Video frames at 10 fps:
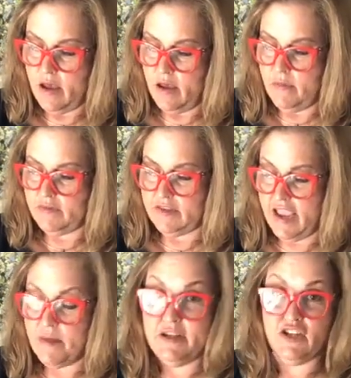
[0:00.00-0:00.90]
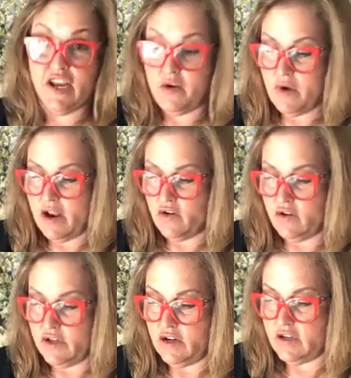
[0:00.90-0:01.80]
Sam and Shana were on
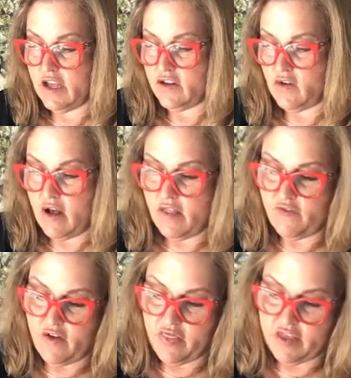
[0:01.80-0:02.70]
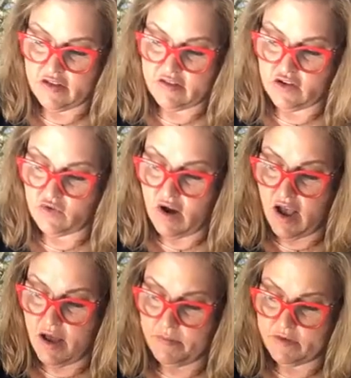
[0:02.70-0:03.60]
earlier telling you all the fun things that
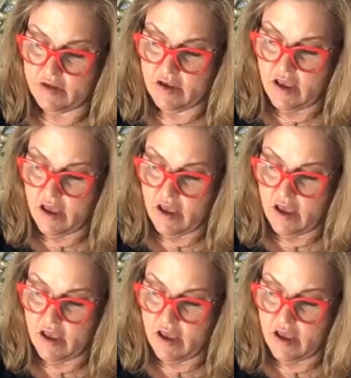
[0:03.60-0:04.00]
dropped.